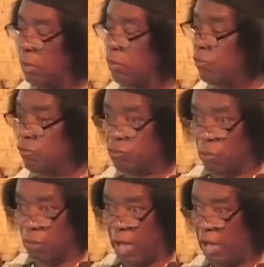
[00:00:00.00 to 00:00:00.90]
And this is
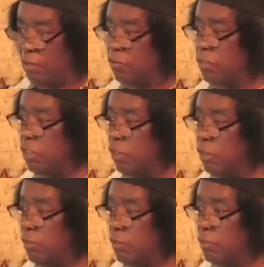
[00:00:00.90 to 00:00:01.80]
so as the
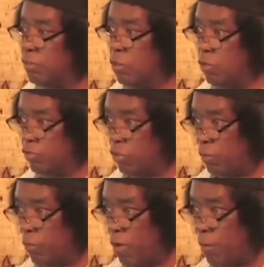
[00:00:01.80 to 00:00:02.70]
um,
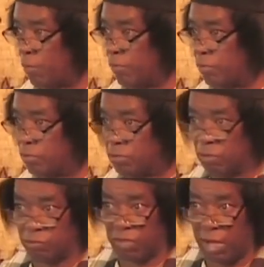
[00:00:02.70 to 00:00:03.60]
COINTELPRO
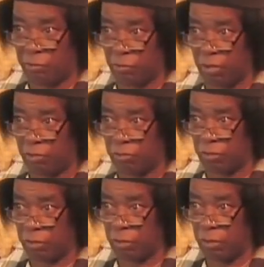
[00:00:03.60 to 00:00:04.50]
operatives counter
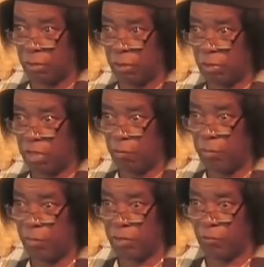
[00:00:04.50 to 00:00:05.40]
us, that we
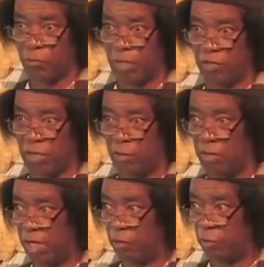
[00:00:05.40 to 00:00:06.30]
put information out
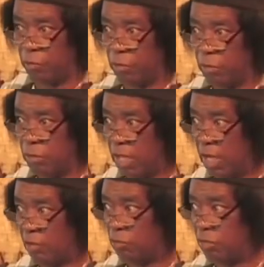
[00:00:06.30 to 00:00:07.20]
later that
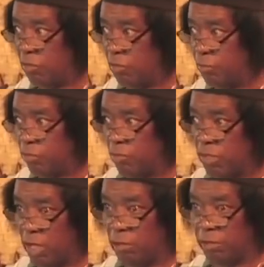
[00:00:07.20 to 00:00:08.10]
actually puts a
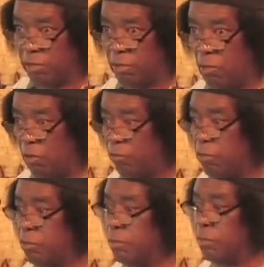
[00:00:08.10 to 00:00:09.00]
nail in their
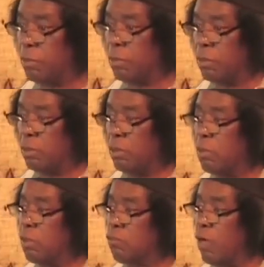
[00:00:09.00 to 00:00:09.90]
coffin.
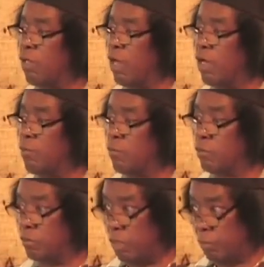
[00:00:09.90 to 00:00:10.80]
That's why a lot of
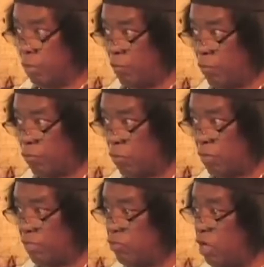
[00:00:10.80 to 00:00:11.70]
them, them governors don't
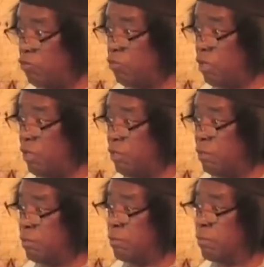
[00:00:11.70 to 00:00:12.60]
like Taji guy,
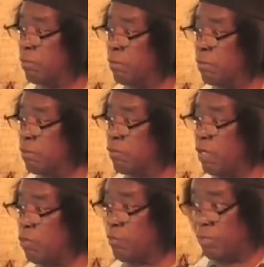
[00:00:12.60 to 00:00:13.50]
because
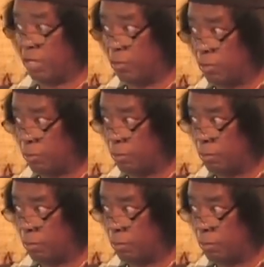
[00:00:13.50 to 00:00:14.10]
I don't play with them.